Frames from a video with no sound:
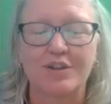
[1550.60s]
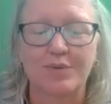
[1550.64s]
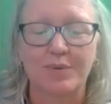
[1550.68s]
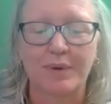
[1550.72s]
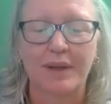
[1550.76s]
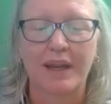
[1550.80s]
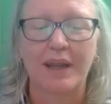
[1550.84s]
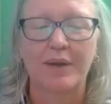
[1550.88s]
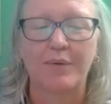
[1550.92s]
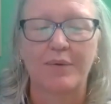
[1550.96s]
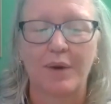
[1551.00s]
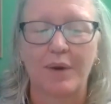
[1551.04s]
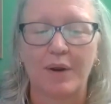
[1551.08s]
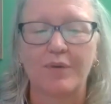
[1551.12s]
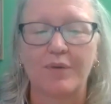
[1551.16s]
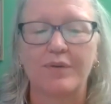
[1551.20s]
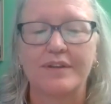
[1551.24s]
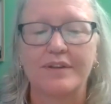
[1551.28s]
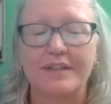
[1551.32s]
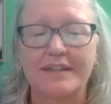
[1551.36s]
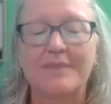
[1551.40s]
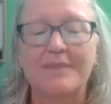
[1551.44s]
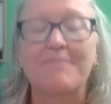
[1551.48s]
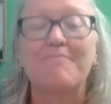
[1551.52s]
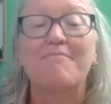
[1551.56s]
to what I wrote.
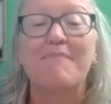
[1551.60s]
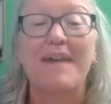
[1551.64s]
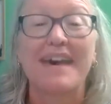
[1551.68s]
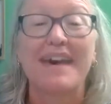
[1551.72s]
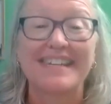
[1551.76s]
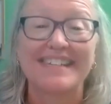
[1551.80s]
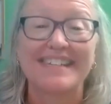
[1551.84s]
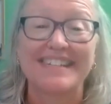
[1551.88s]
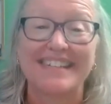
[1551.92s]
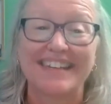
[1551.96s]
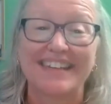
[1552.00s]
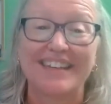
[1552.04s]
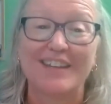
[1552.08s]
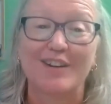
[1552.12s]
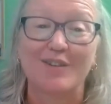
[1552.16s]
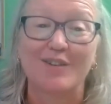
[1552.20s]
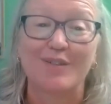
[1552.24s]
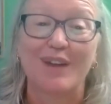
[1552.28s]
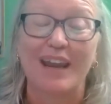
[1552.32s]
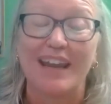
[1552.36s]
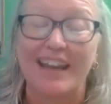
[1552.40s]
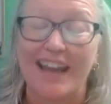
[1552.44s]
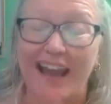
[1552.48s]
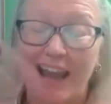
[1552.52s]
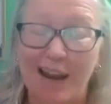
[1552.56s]
Domestic. You're
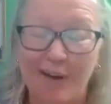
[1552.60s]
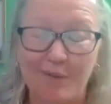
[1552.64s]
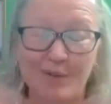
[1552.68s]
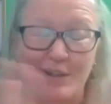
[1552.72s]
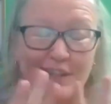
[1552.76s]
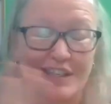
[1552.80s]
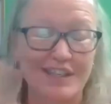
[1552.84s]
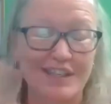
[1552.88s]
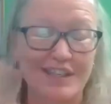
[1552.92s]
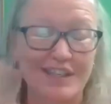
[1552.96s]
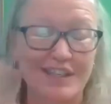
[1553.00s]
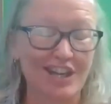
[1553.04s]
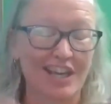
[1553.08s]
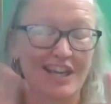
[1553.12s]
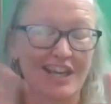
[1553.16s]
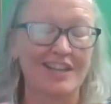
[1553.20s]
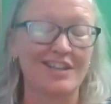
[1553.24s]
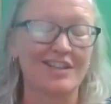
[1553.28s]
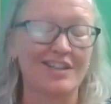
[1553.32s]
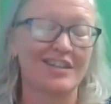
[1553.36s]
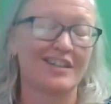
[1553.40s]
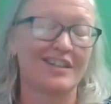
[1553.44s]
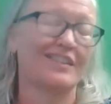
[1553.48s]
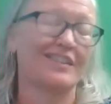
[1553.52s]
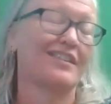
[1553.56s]
right. I was
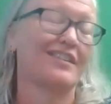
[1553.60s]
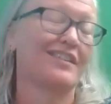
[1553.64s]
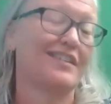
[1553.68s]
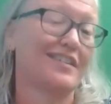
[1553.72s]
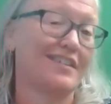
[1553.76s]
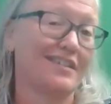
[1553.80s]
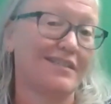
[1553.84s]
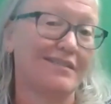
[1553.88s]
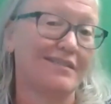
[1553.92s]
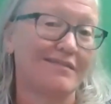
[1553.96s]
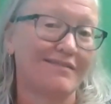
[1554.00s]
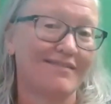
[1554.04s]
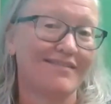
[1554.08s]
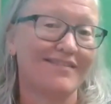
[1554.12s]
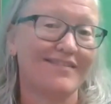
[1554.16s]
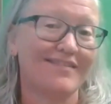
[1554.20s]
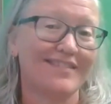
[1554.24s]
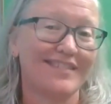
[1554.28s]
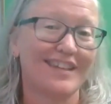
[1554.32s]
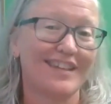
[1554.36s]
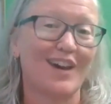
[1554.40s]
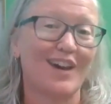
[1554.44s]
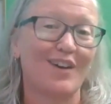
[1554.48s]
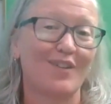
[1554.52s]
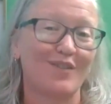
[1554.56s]
changing the
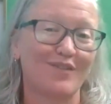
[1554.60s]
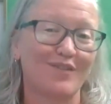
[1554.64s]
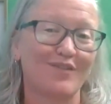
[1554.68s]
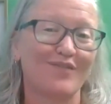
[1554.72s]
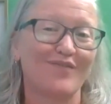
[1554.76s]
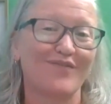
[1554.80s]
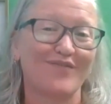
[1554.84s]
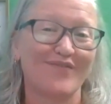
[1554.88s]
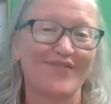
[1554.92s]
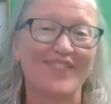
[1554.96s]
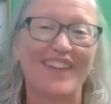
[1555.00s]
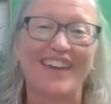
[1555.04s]
tone.